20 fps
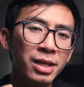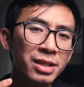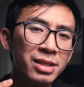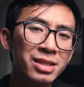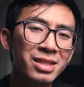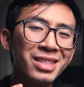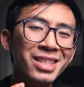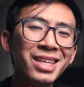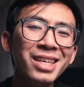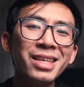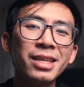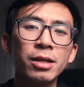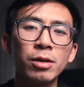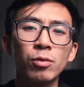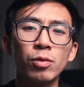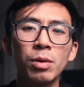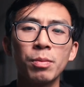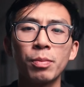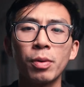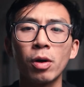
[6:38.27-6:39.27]
seeing
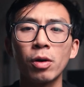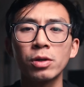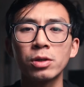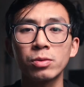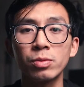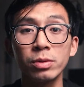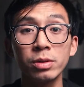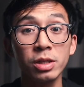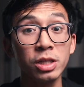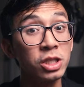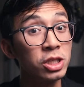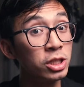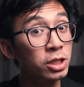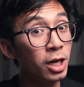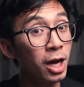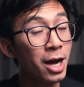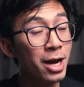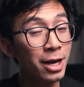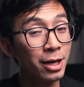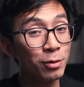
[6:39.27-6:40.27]
what parts really
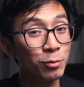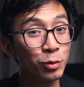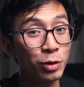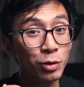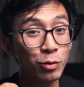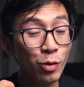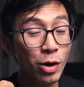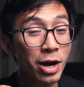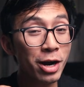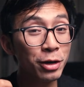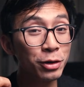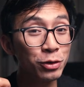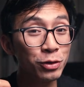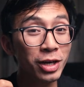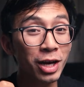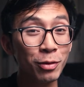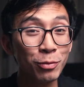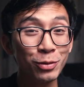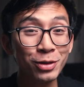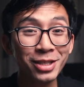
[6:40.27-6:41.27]
shine, what, where you
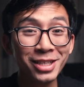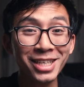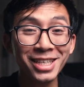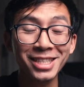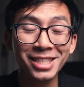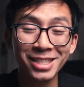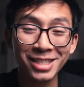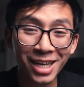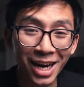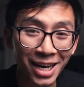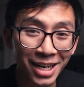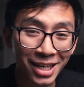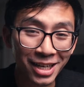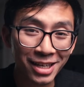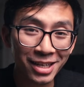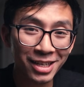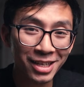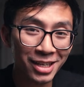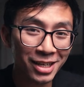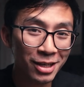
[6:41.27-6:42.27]
get really
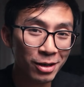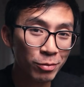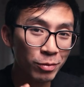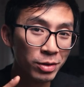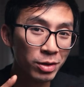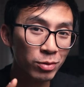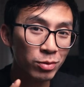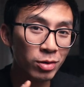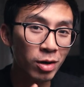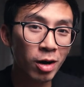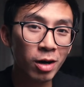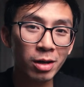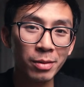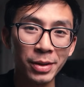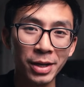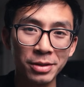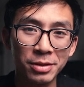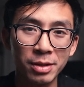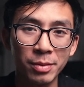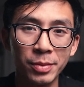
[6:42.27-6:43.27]
excited when you talk
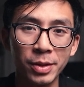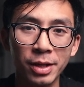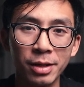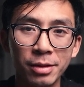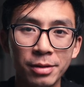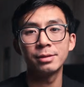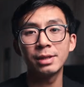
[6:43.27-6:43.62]
about something.